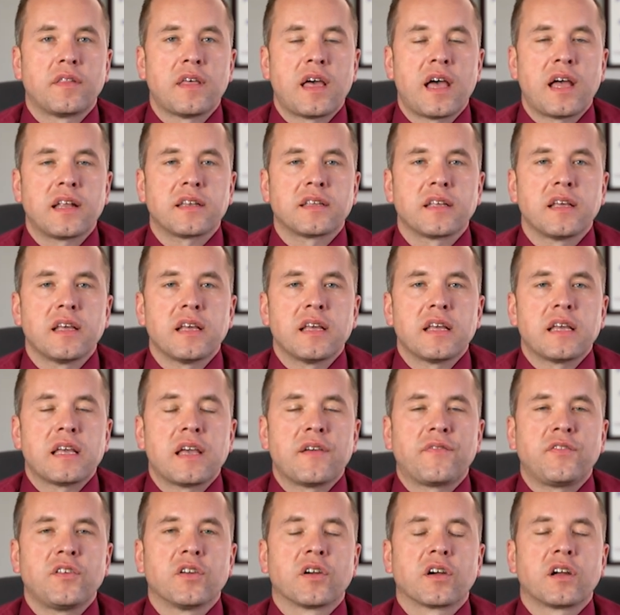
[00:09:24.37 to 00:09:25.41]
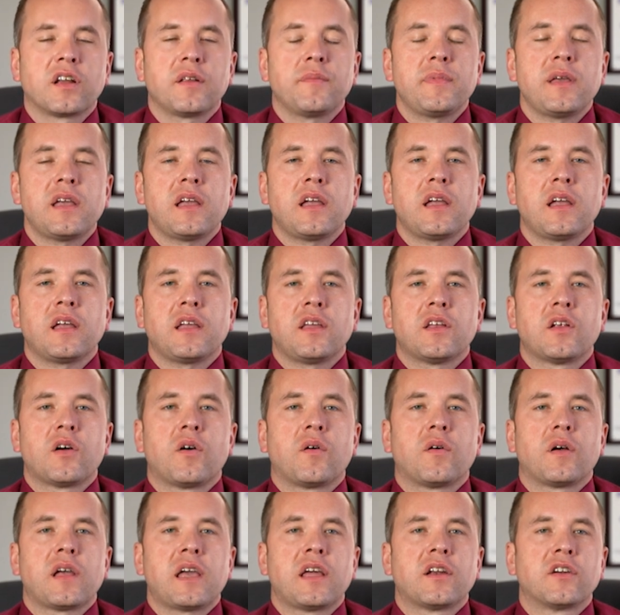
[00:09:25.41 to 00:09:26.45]
That if you're going to be,
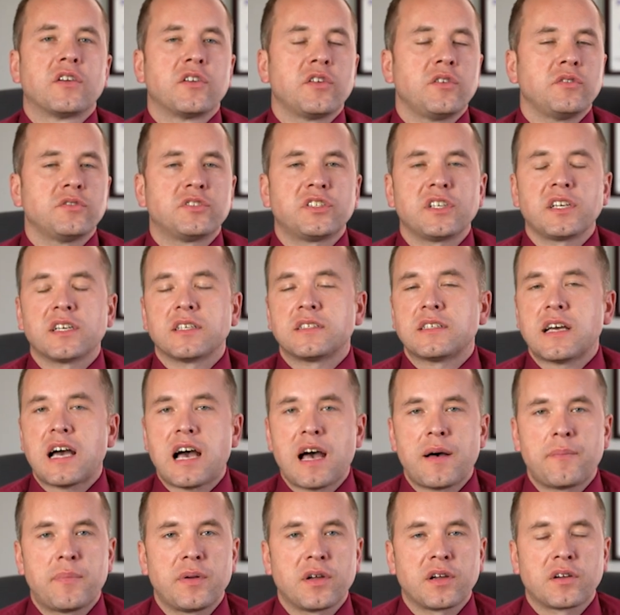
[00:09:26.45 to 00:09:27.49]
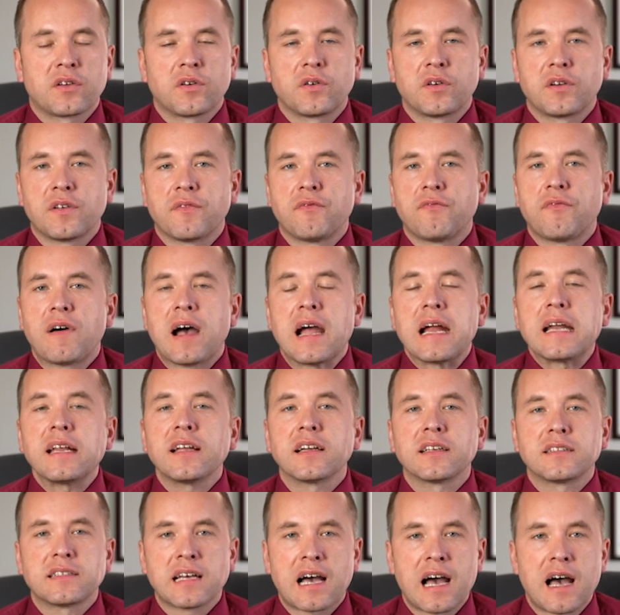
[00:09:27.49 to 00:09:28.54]
introducing a topic or
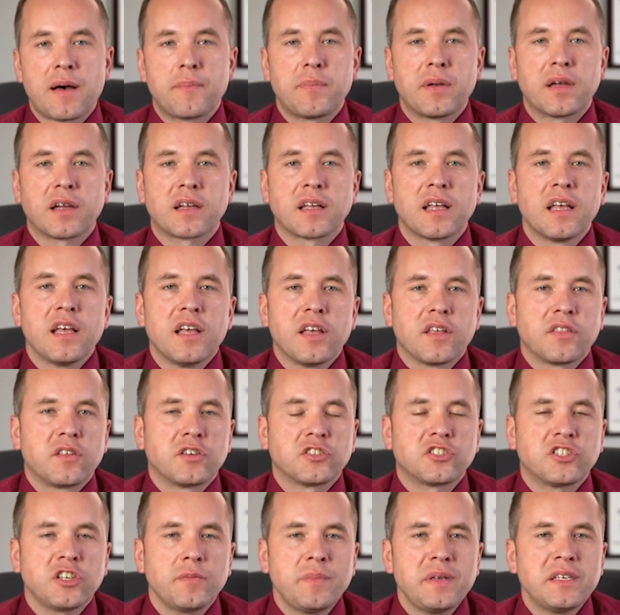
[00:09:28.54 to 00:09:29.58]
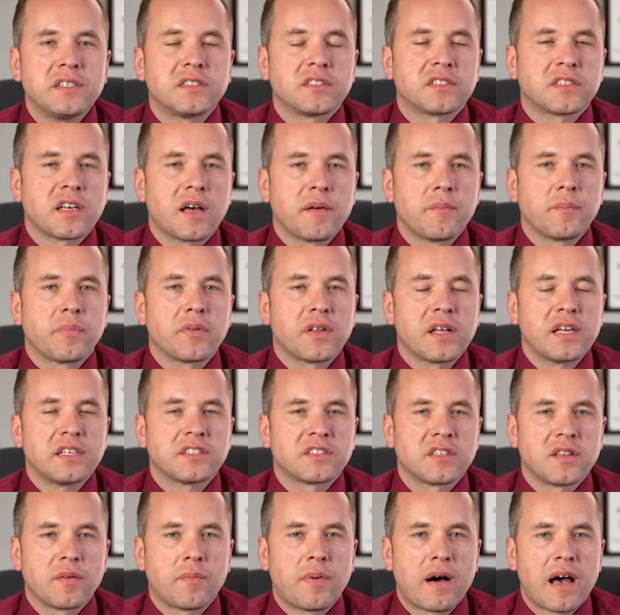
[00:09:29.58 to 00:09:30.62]
defining a topic, there should be some
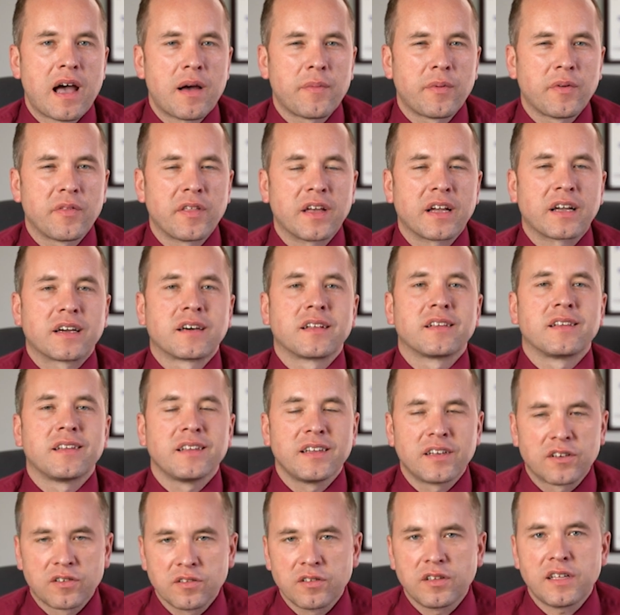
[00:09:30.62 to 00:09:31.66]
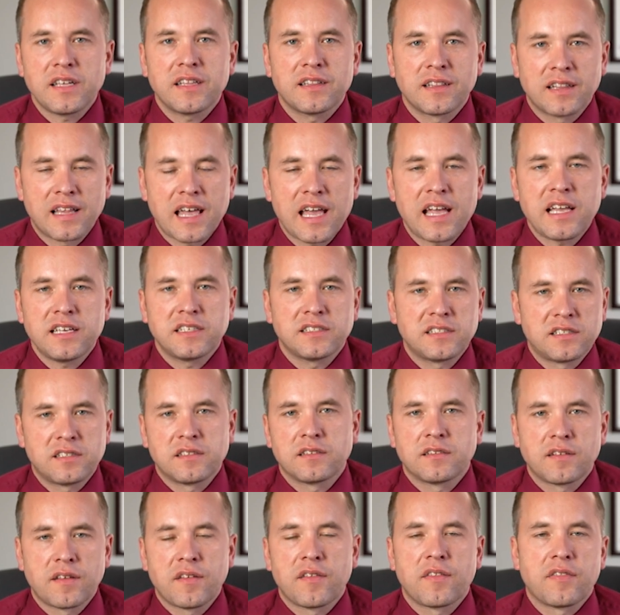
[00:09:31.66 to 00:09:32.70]
place in the Bible that clearly
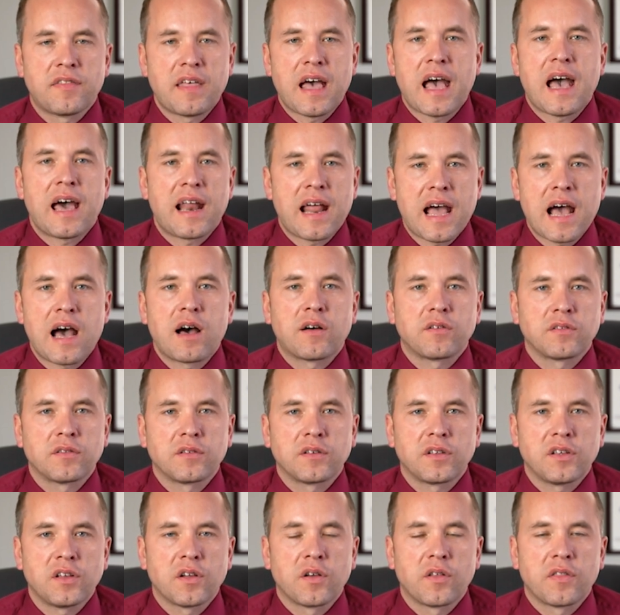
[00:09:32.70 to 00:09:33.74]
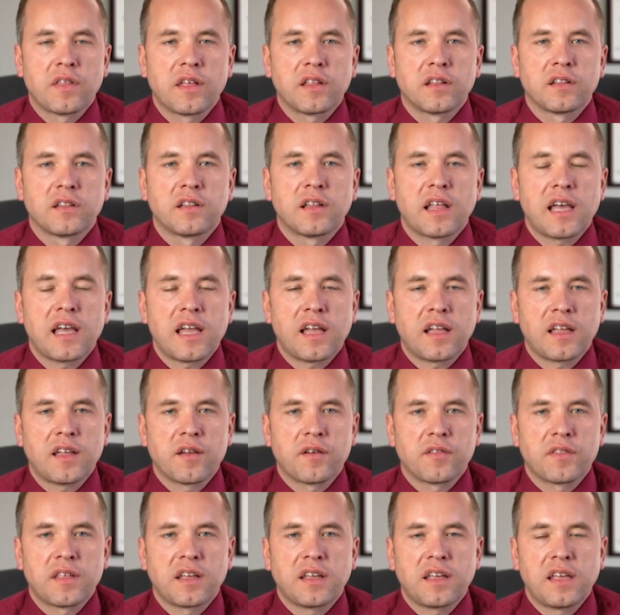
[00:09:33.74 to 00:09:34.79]
lays that out,
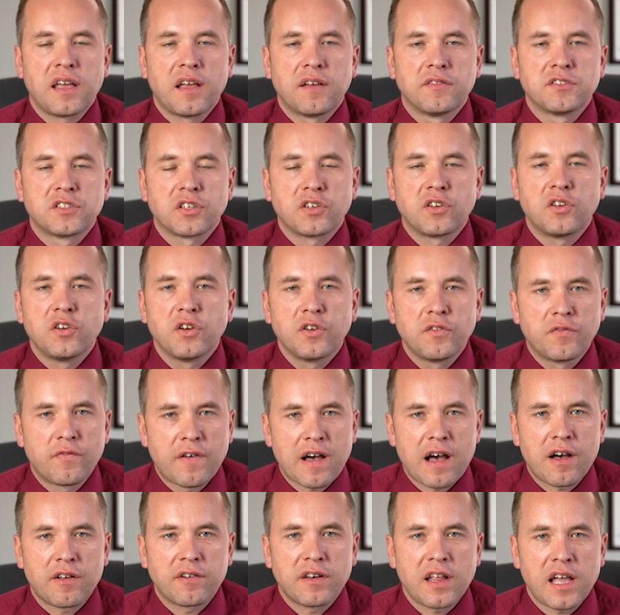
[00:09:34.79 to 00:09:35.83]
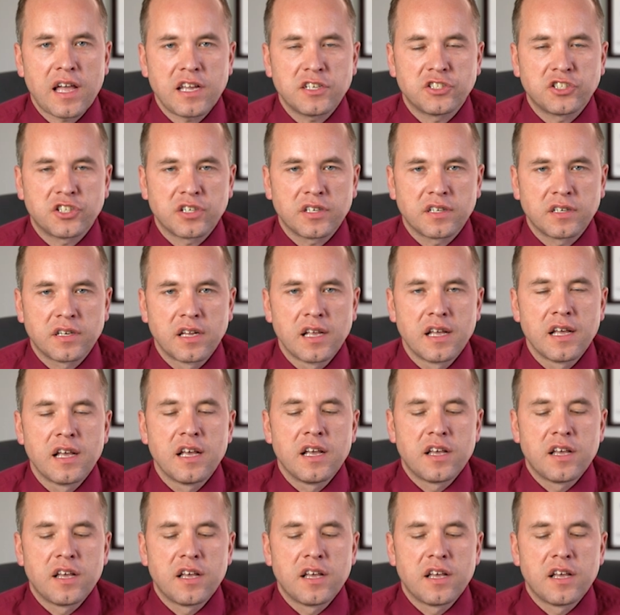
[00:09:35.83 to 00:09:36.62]
that gives a good foundation.